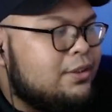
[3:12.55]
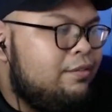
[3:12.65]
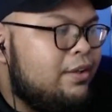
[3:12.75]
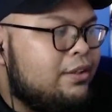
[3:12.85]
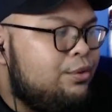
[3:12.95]

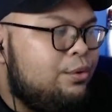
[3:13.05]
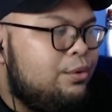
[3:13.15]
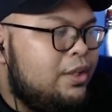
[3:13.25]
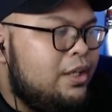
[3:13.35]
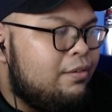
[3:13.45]
give it
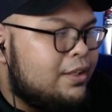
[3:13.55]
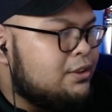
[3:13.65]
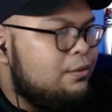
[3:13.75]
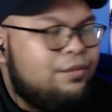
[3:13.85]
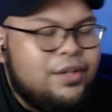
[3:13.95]
to the
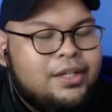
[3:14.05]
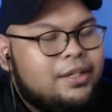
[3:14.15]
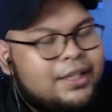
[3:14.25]
Rush Luffy.